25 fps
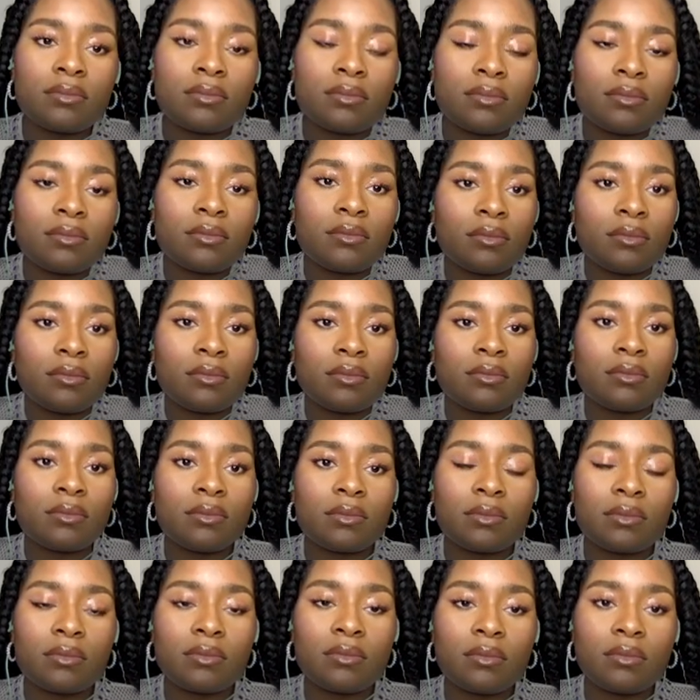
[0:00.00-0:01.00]

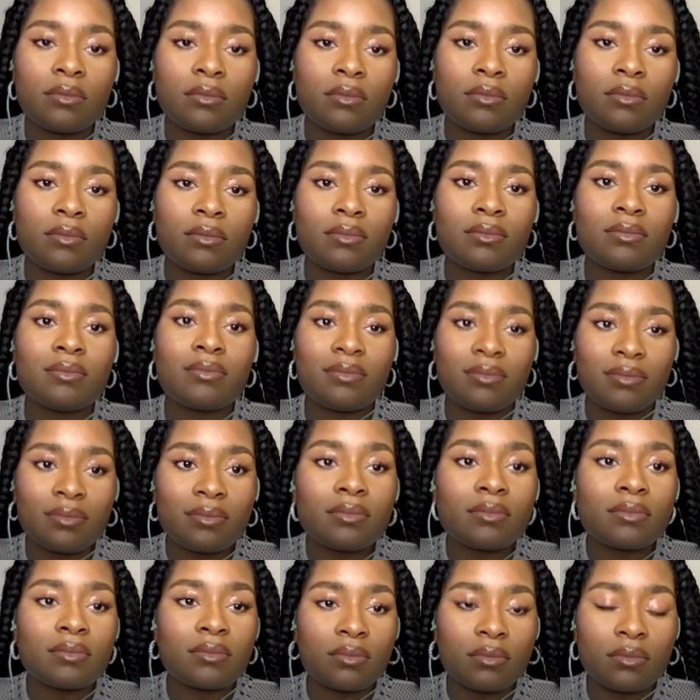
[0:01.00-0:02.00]

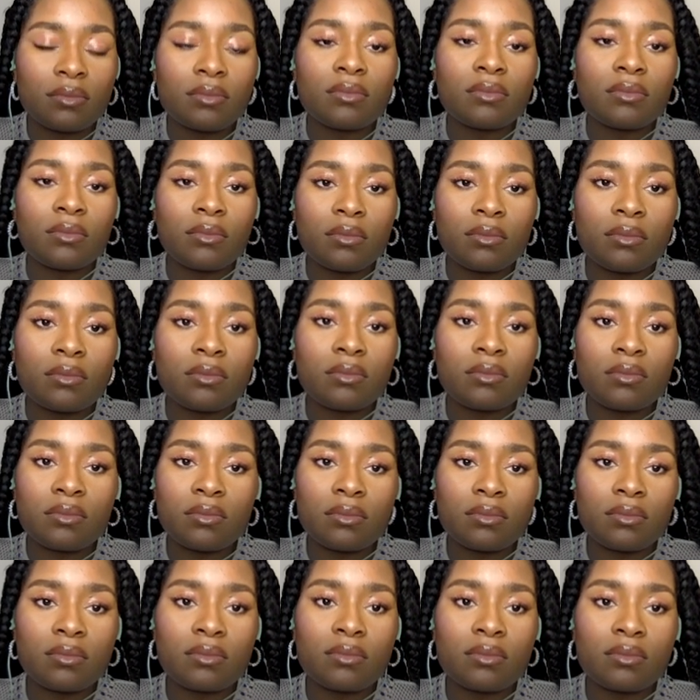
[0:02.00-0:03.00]

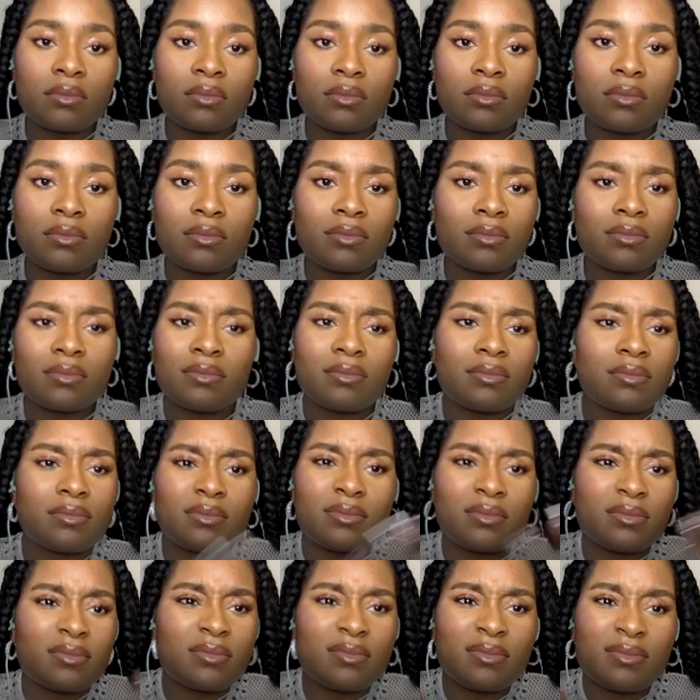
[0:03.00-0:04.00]

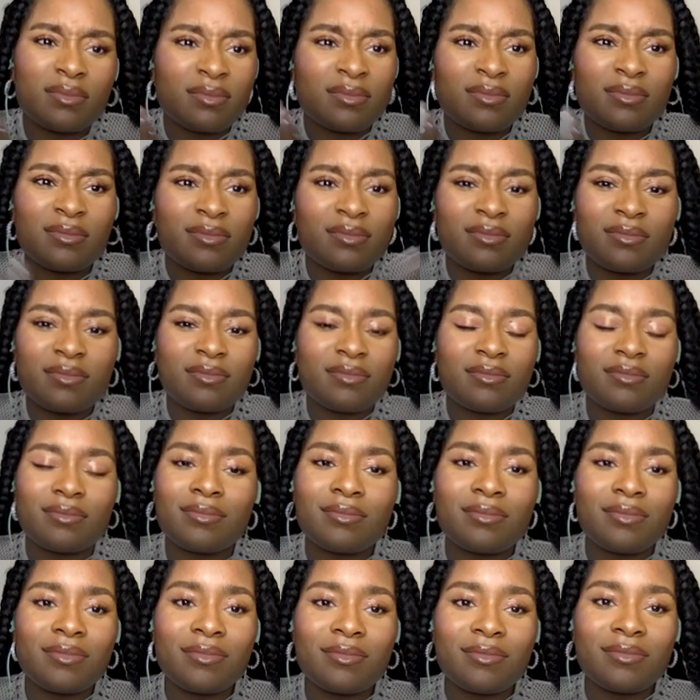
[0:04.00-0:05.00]

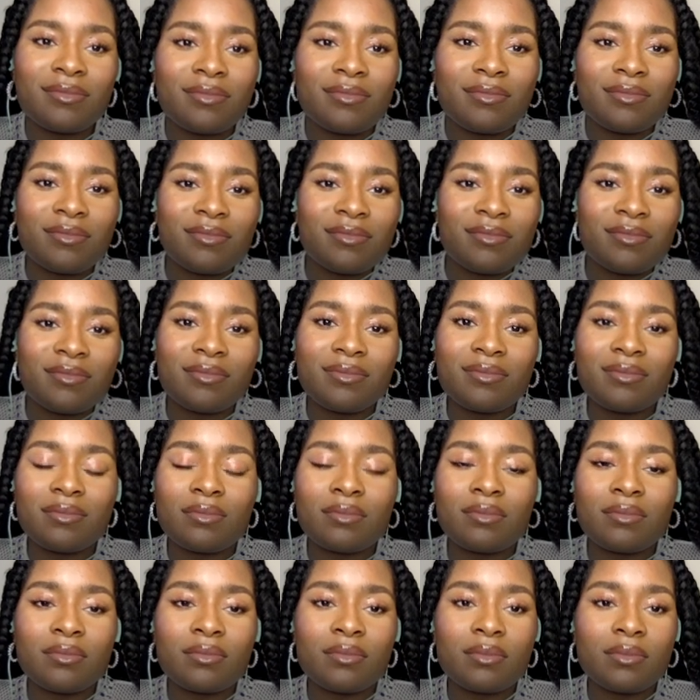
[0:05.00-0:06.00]

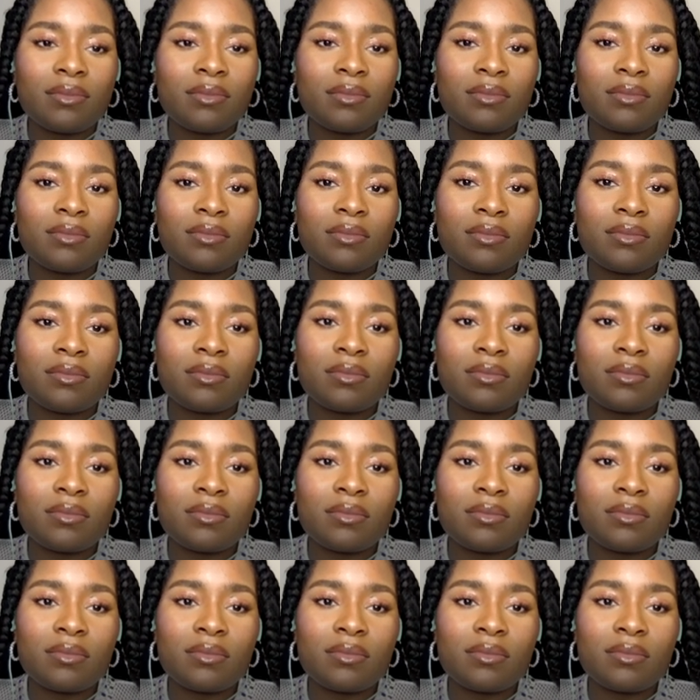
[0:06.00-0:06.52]
[no speech]